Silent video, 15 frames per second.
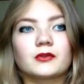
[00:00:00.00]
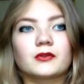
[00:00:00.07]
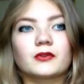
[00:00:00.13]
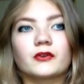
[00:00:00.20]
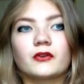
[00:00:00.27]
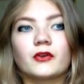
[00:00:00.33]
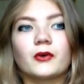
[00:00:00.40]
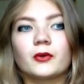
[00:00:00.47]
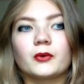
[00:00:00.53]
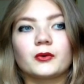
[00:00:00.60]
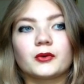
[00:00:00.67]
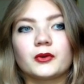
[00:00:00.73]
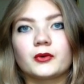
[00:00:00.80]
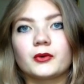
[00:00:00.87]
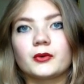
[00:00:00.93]
so
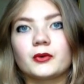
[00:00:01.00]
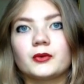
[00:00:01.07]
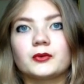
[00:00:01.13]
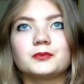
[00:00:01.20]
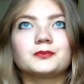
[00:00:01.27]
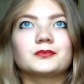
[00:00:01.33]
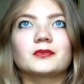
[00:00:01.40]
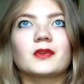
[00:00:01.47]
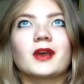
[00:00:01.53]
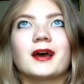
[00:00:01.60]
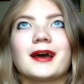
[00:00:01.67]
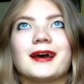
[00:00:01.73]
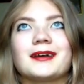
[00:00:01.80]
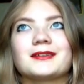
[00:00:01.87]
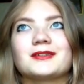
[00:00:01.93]
you
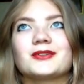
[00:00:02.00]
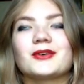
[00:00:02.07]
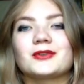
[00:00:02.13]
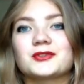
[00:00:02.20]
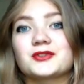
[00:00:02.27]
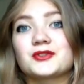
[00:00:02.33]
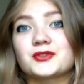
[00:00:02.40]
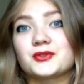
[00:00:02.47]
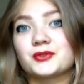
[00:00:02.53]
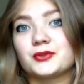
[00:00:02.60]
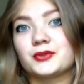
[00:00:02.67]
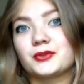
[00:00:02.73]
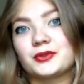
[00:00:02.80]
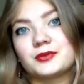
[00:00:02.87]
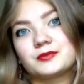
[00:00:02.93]
had not to,